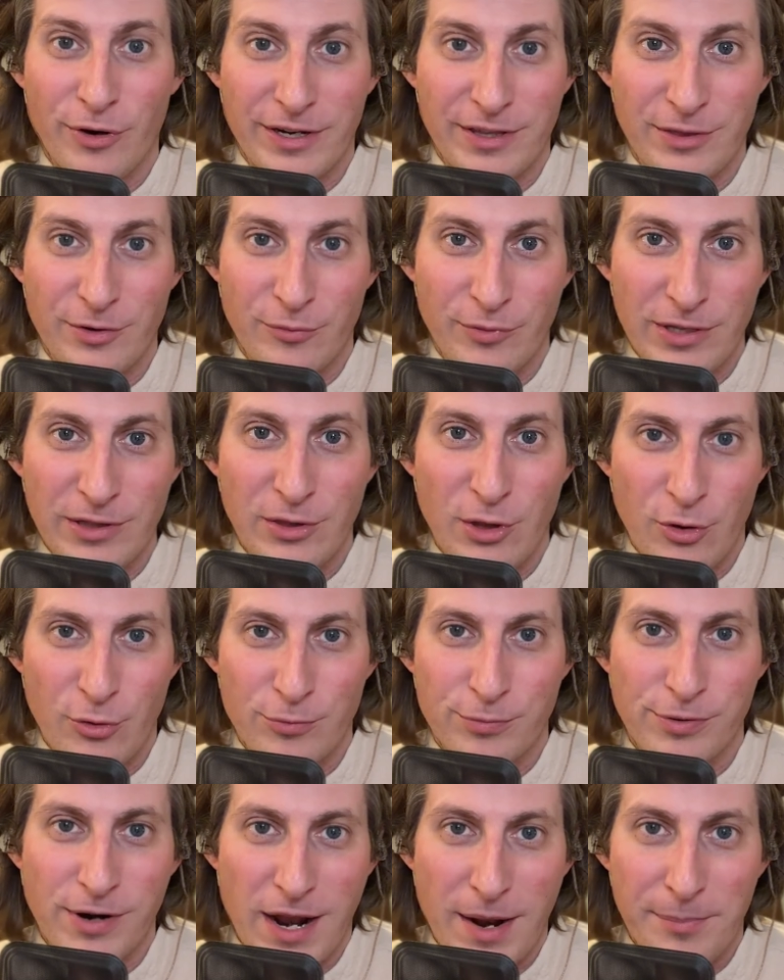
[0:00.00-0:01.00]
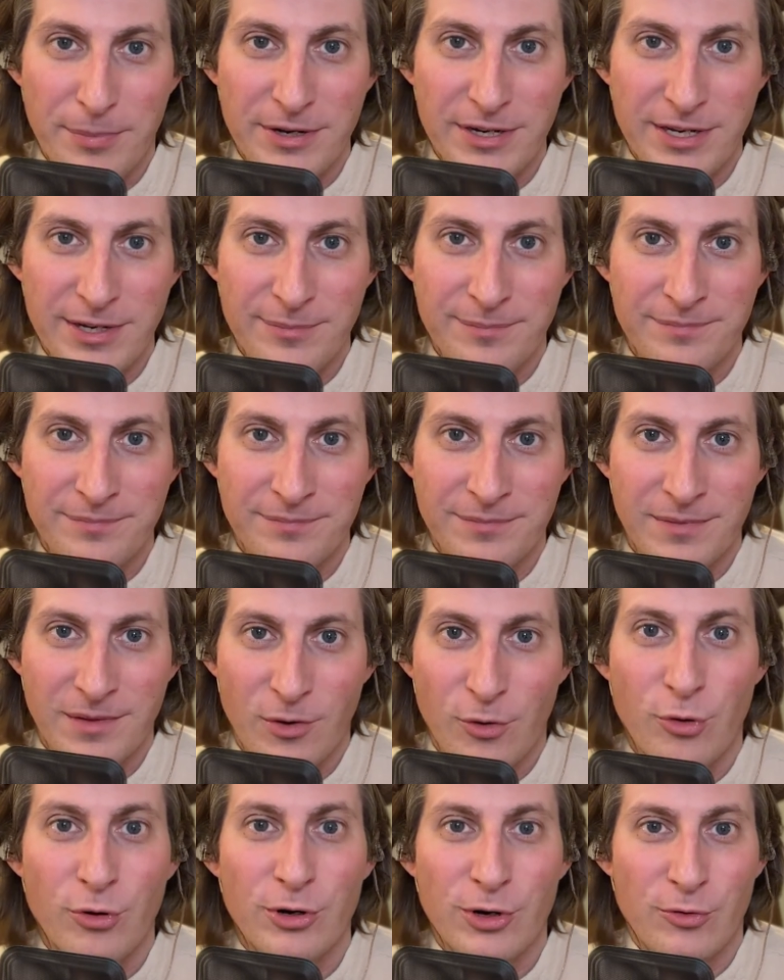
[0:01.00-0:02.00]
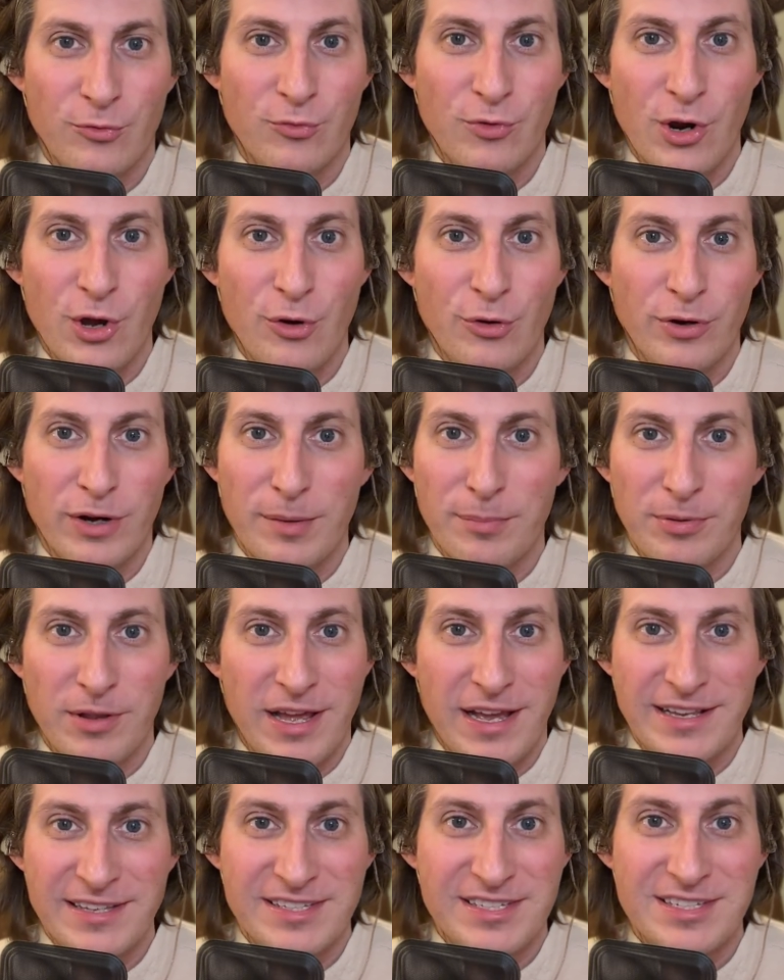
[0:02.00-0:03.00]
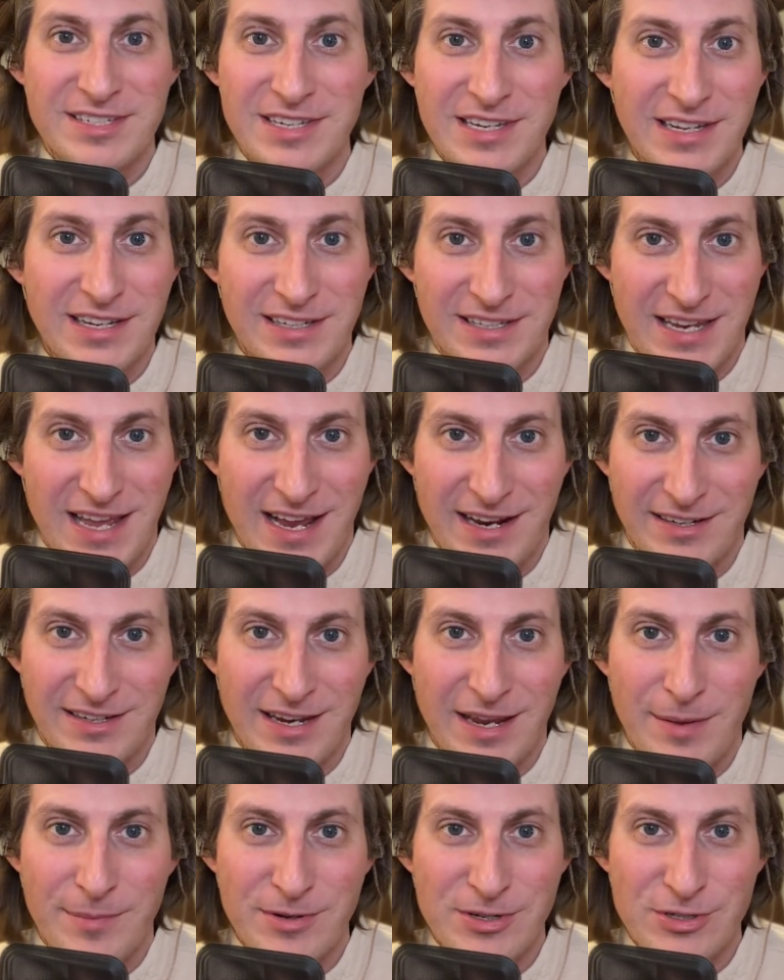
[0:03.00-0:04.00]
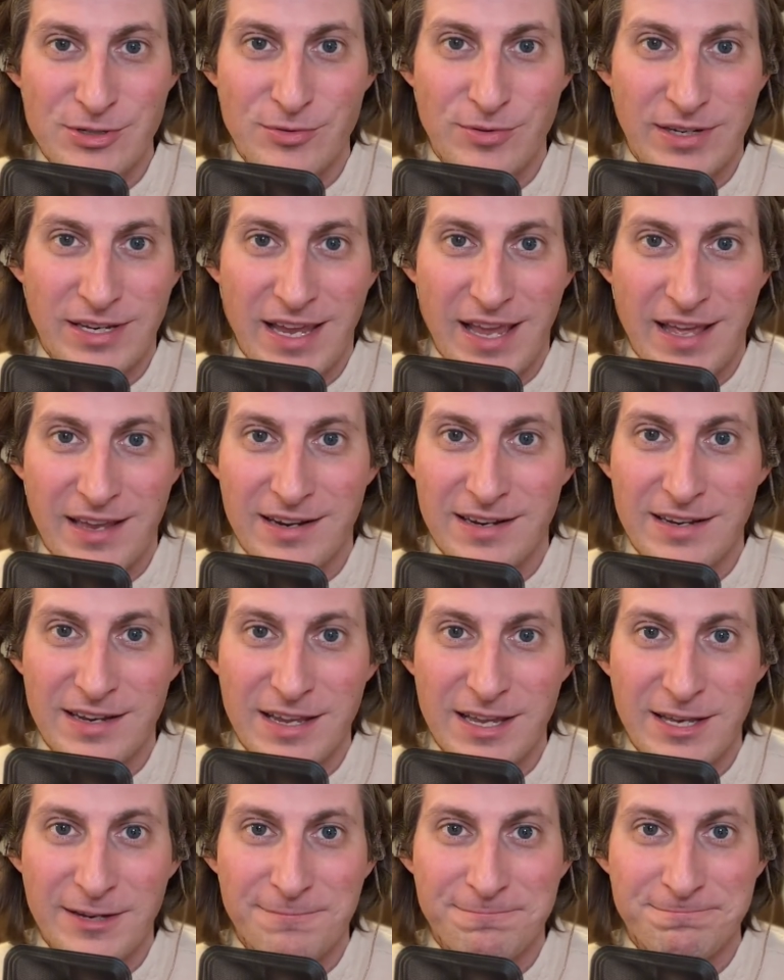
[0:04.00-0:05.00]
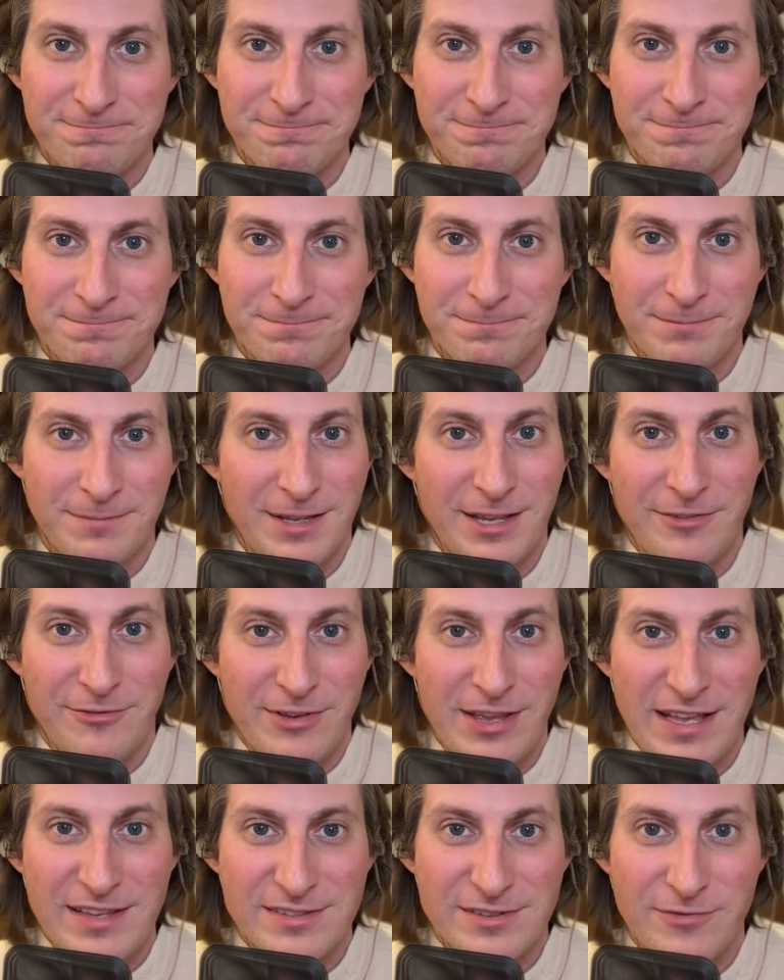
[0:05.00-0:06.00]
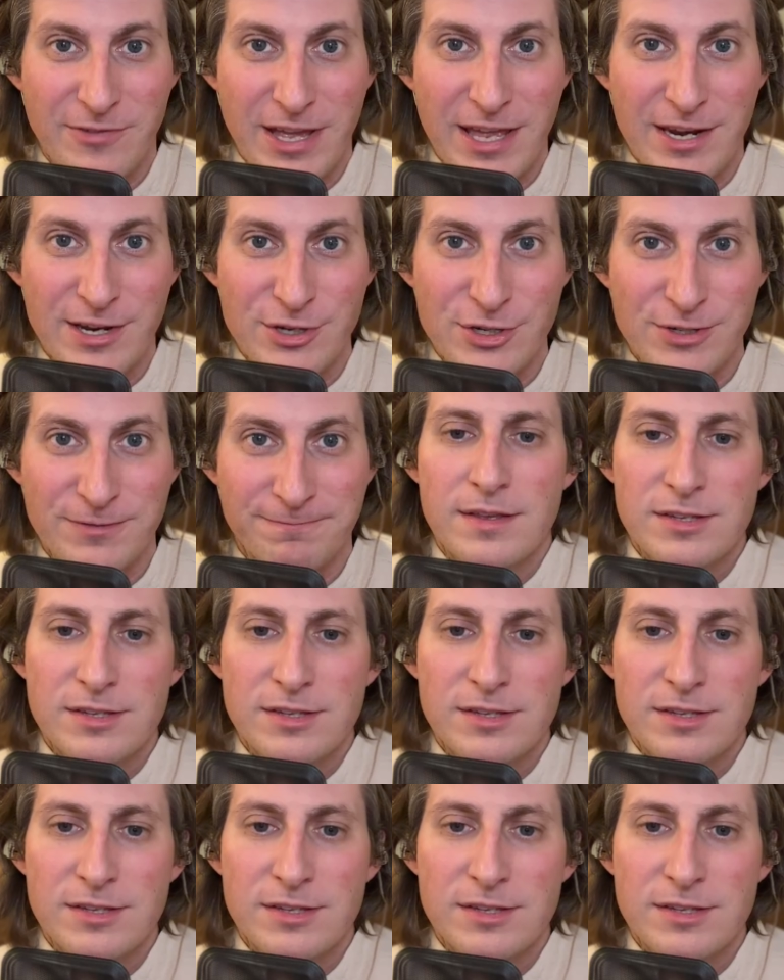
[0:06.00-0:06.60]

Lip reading: the reload property, or a rogue applying sneak attack damage to a cannon hit, if he has advantage.